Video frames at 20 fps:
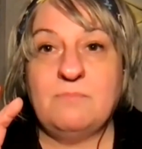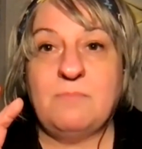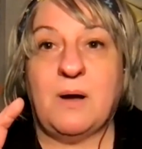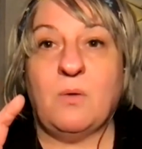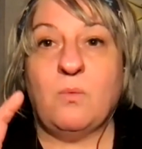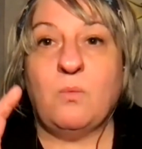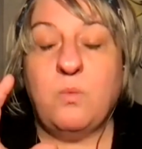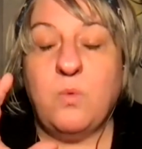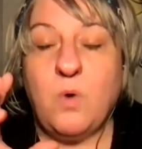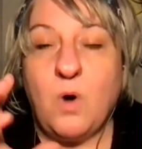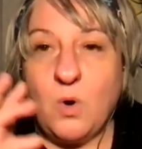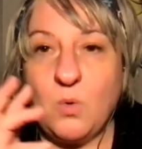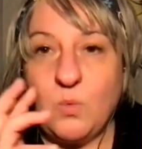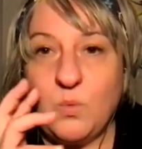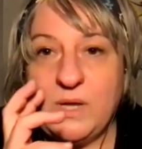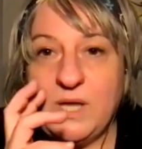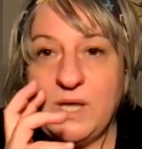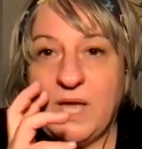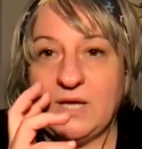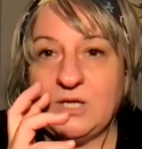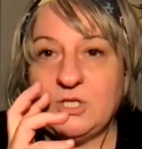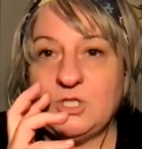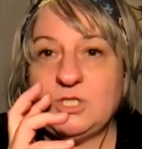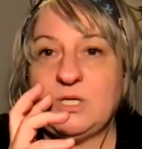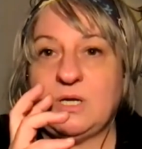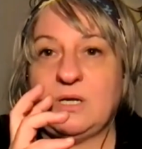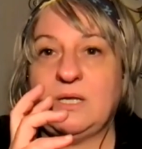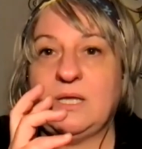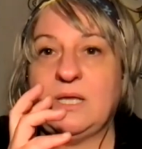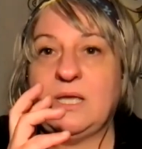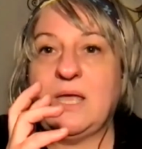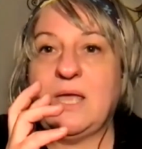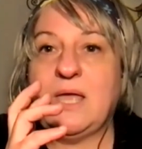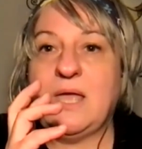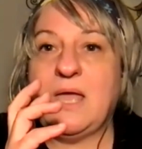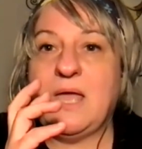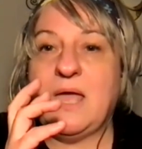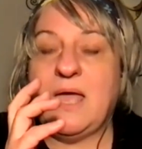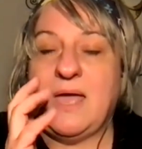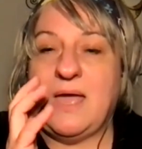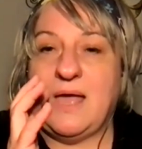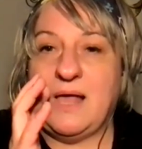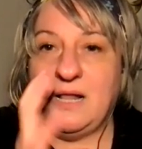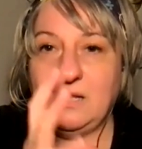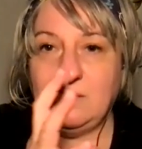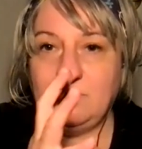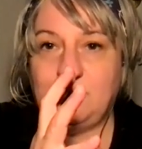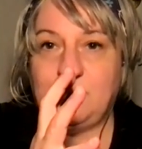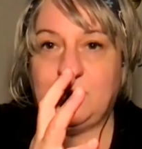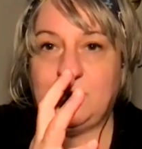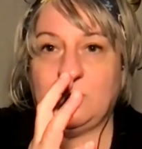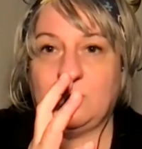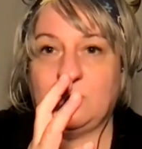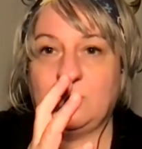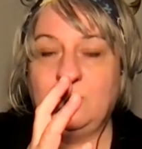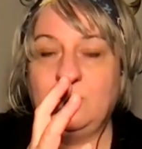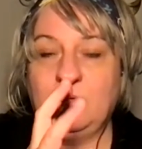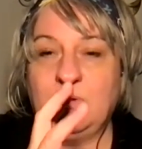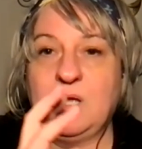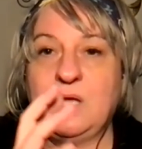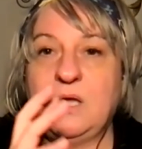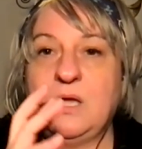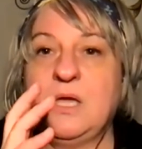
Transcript: but what we actually help you